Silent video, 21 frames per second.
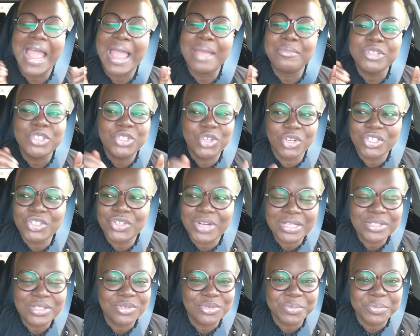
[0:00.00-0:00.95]
I'm just
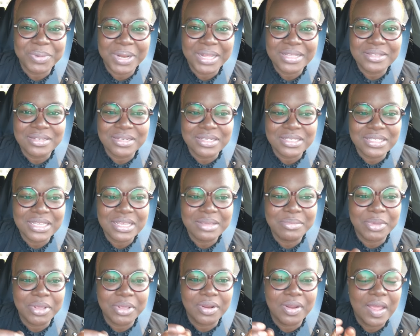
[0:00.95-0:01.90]
trying to reply to this
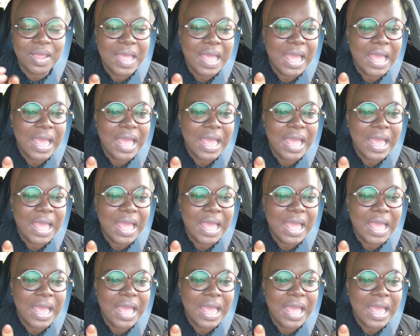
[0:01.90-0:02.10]
email.